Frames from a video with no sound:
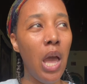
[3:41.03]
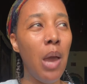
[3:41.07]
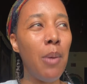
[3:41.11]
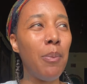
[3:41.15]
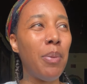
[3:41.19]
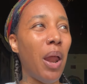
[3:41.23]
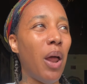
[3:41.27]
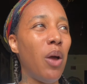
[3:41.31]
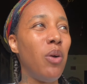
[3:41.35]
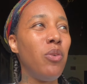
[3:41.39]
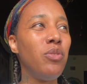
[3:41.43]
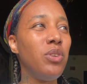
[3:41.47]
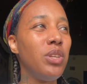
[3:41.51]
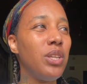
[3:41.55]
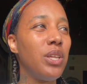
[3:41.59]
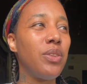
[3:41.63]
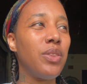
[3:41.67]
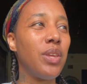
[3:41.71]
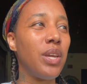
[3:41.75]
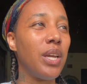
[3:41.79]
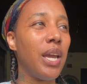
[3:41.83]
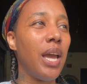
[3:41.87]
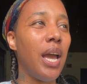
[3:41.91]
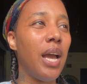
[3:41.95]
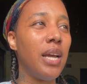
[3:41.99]
But I don't really
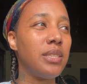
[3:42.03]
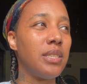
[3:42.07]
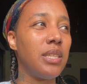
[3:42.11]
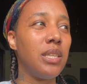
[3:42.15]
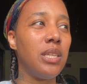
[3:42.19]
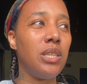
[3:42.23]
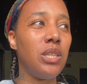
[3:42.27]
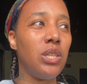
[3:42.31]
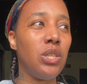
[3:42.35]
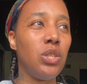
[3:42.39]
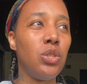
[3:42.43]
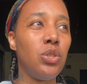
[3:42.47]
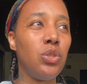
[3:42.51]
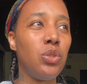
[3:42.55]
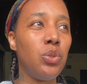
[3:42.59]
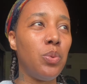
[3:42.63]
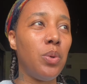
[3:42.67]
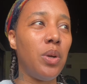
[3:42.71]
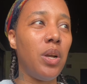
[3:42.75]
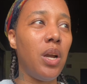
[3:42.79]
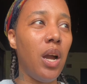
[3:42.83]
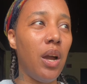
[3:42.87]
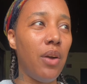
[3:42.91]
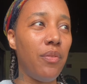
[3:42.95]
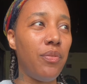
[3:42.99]
think it has anything to do
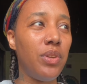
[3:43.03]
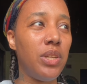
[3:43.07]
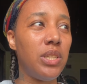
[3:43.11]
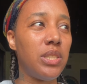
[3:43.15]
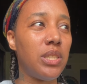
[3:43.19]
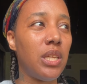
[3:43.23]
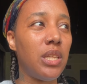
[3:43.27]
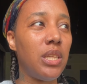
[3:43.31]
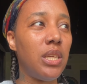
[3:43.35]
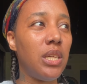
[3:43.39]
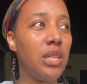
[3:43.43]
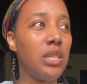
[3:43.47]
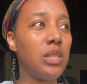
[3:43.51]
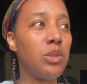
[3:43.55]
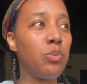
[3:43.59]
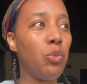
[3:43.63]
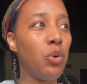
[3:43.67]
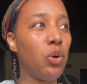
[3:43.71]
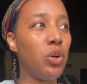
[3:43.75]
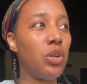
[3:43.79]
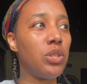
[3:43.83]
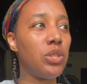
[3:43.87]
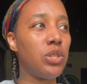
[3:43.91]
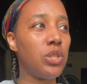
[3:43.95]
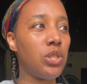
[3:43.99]
with confidence. I think it's
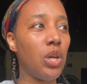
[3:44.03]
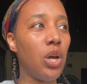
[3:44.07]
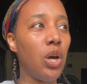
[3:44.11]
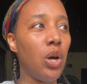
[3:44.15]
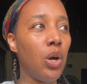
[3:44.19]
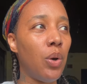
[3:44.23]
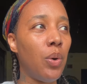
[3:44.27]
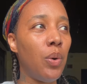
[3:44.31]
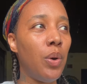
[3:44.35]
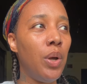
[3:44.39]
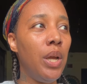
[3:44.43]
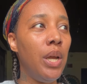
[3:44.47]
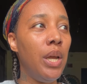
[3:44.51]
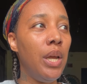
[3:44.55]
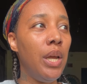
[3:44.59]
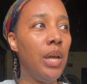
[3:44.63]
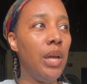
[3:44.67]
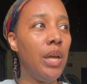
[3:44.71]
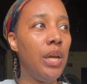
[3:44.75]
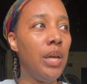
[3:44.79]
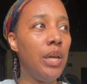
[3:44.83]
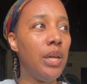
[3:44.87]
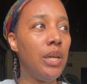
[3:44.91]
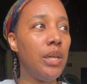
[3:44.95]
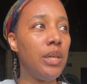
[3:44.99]
more so
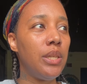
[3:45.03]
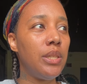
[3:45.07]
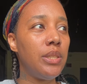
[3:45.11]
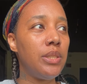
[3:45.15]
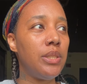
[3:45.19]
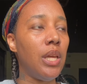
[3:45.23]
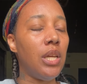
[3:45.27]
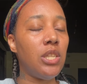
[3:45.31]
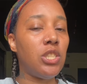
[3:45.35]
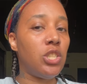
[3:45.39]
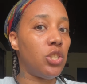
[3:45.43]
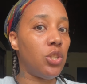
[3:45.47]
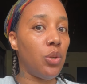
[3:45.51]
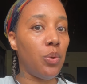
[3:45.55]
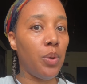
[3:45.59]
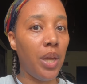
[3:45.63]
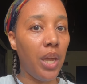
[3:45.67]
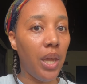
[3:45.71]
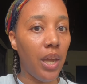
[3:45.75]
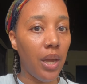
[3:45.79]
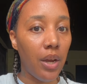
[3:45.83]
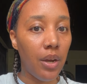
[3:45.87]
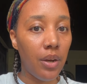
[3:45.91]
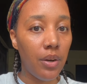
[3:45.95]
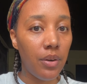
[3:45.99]
they just don't
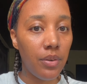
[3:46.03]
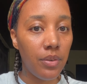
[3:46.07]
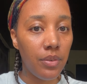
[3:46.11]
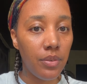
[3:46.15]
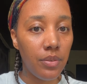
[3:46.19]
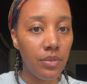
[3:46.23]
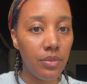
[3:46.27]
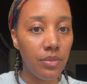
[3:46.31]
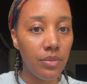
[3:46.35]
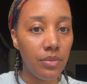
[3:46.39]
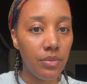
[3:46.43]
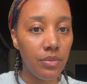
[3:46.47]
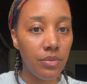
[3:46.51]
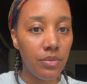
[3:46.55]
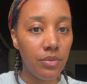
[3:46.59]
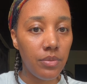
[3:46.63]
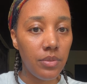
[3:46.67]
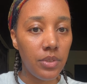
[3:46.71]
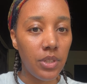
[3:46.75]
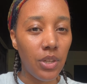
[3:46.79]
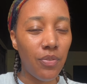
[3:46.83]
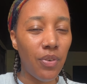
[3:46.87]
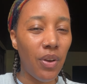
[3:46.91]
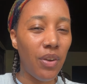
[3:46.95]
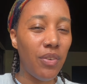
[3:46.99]
care.
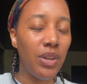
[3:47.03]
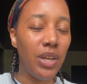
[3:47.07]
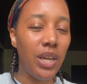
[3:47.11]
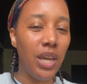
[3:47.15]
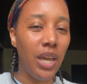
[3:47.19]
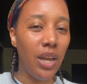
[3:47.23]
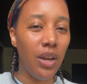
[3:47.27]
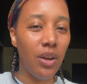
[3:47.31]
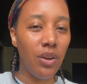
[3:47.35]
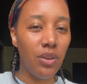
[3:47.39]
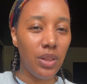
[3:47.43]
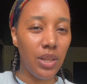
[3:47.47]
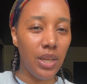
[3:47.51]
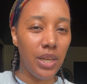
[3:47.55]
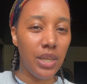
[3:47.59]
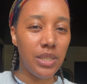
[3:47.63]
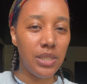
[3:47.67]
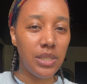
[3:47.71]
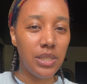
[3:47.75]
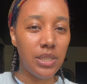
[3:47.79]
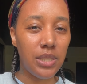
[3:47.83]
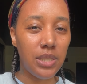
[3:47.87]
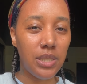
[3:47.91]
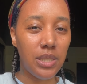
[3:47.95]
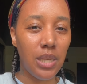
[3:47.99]
They're very
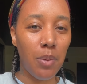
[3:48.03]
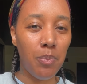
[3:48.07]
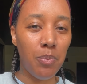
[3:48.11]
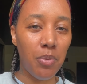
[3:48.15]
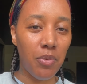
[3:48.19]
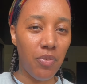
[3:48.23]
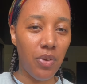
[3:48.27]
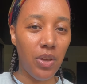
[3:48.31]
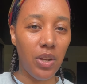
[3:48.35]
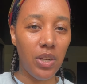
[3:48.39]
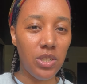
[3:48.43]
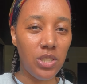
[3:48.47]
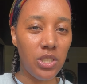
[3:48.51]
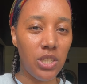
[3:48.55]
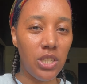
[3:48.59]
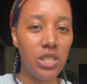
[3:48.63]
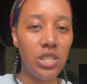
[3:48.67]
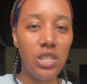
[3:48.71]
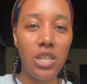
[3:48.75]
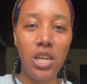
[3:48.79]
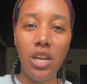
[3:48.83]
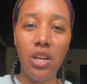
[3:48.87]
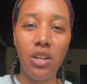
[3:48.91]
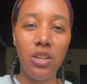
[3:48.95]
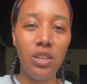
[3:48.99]
careless type of energy. It's
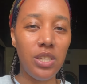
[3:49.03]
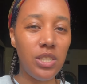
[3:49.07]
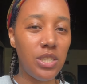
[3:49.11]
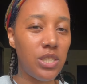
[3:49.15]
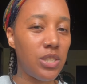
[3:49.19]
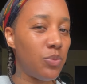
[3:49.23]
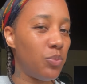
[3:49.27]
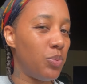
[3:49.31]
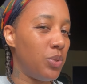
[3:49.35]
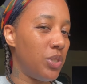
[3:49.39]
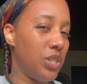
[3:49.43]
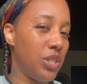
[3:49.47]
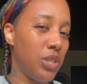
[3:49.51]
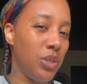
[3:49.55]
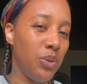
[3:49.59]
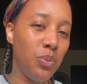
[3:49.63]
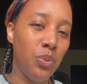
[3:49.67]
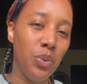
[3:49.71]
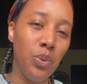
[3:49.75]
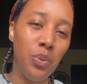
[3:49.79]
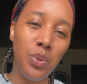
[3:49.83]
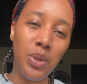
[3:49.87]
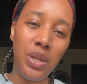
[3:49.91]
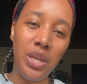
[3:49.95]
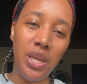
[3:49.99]
careless. We see
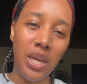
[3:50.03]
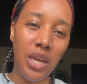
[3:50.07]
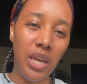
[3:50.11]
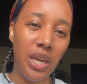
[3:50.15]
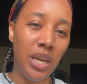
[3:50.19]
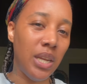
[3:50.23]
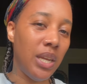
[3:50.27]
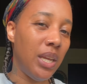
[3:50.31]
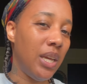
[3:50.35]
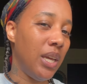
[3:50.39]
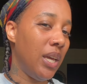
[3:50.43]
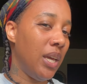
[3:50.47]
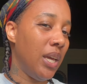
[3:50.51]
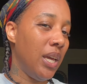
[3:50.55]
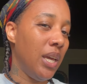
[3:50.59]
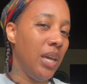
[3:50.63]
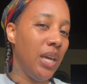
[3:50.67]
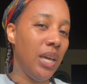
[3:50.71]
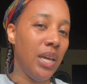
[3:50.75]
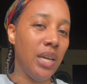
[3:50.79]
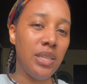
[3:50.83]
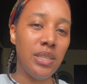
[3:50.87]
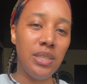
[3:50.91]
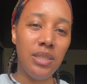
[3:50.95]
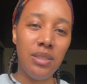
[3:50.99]
what we get,
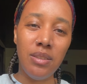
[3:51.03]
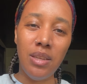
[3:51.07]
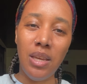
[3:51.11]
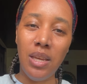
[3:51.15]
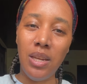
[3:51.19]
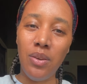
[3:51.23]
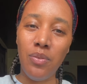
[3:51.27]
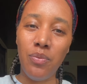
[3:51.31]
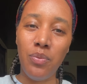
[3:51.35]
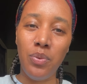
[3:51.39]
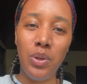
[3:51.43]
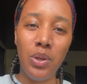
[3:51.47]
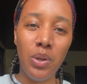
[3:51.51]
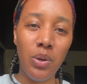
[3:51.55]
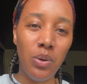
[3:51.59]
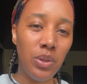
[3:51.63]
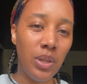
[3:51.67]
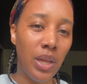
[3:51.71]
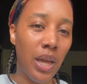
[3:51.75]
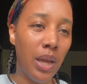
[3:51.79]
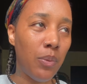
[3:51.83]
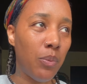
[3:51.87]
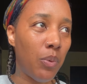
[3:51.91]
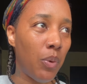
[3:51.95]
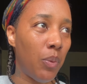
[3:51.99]
and if we don't
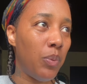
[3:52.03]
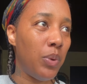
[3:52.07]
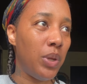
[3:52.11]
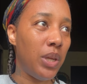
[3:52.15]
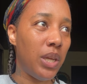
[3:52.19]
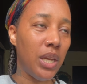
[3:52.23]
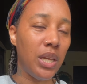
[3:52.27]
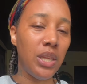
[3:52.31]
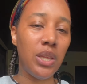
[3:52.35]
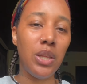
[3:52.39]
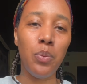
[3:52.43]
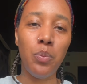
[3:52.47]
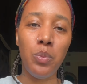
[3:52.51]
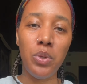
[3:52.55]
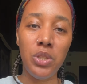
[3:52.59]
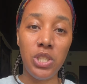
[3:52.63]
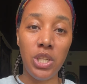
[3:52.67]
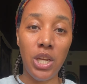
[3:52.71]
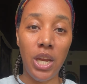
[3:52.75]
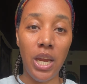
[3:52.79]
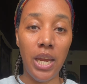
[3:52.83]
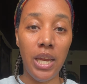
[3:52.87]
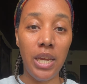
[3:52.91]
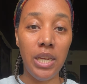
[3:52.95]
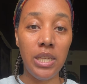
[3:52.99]
like what we get, then we
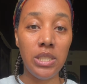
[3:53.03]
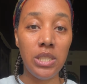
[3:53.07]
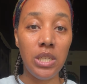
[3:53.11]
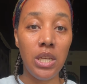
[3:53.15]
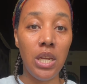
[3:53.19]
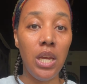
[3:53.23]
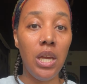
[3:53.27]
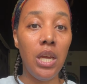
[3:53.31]
change.